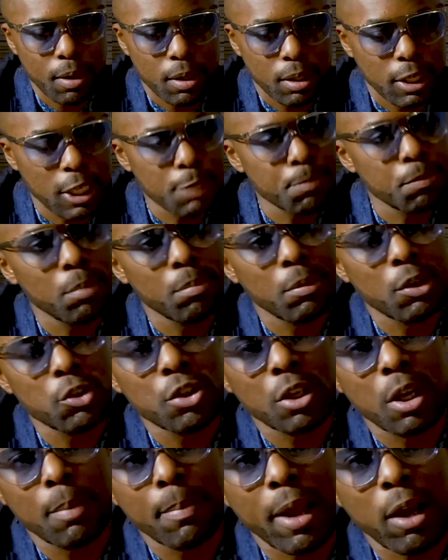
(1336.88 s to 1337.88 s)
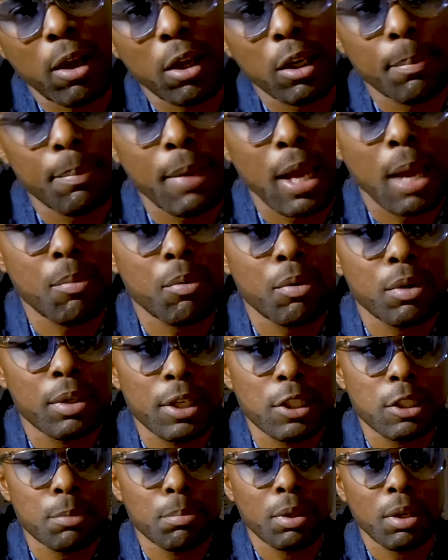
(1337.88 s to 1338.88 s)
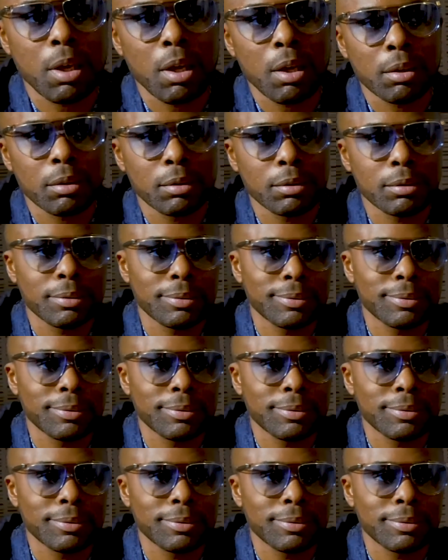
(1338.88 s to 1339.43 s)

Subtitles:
let's put Montreal back on the map where it needs to belong.